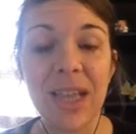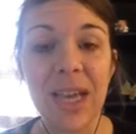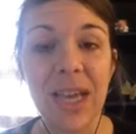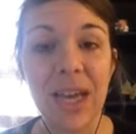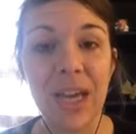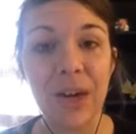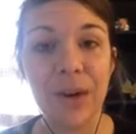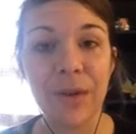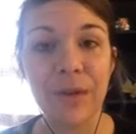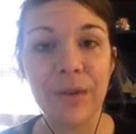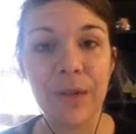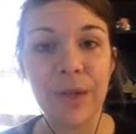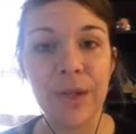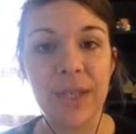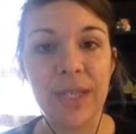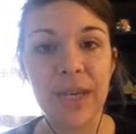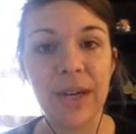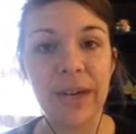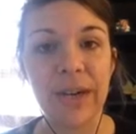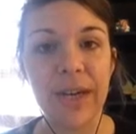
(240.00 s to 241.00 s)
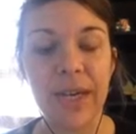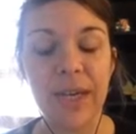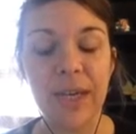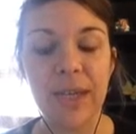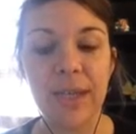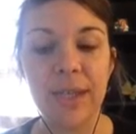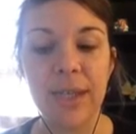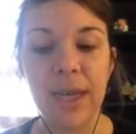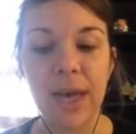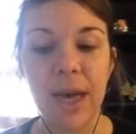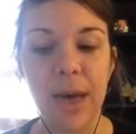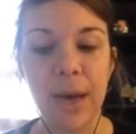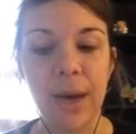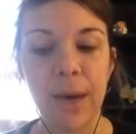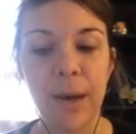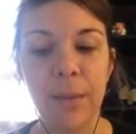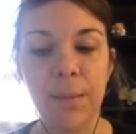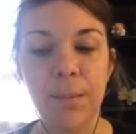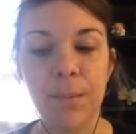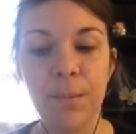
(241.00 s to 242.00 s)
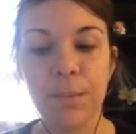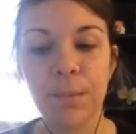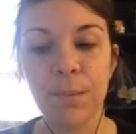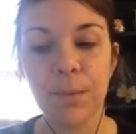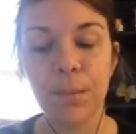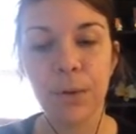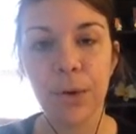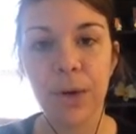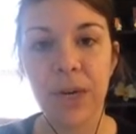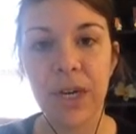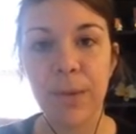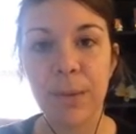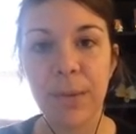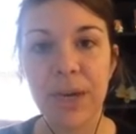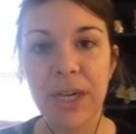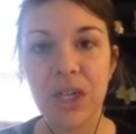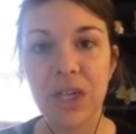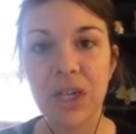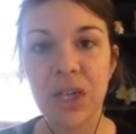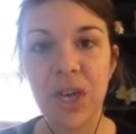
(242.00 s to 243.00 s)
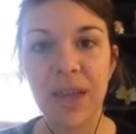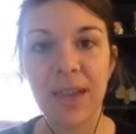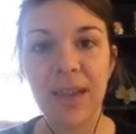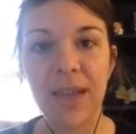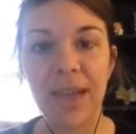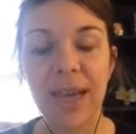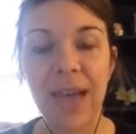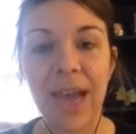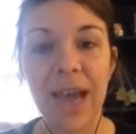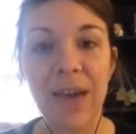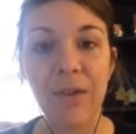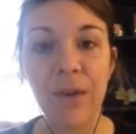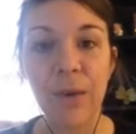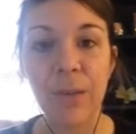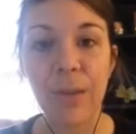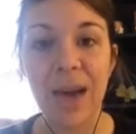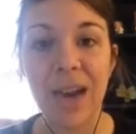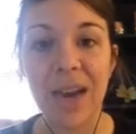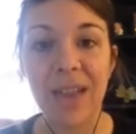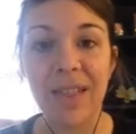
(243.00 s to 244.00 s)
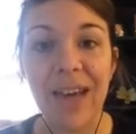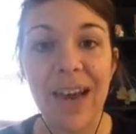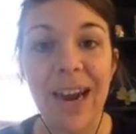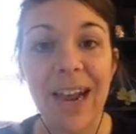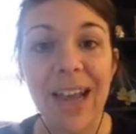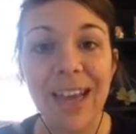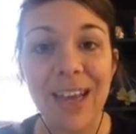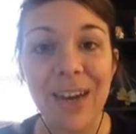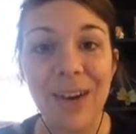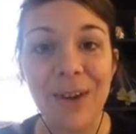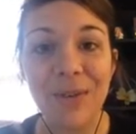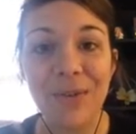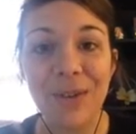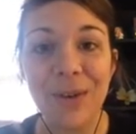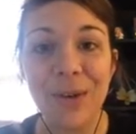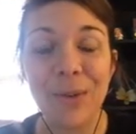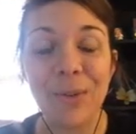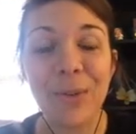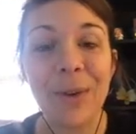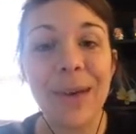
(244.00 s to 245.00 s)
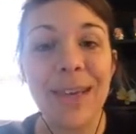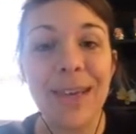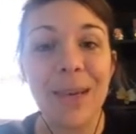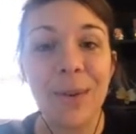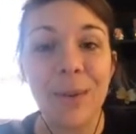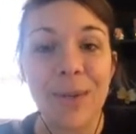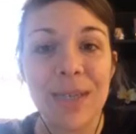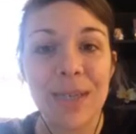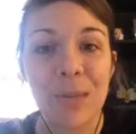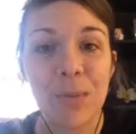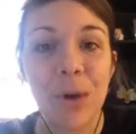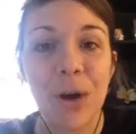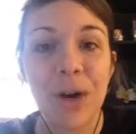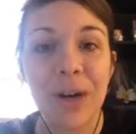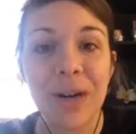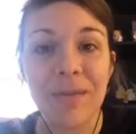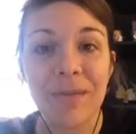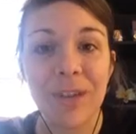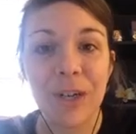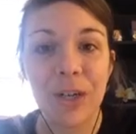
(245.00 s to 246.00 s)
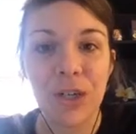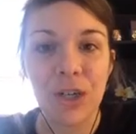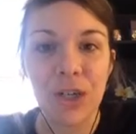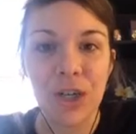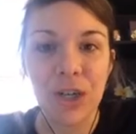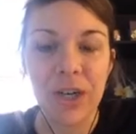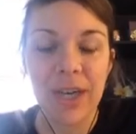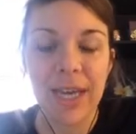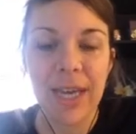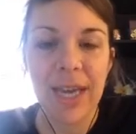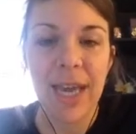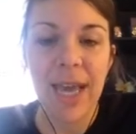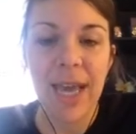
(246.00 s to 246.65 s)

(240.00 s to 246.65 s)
interview series, pretty much I think everybody that I interviewed, Reiki was a part of their journey.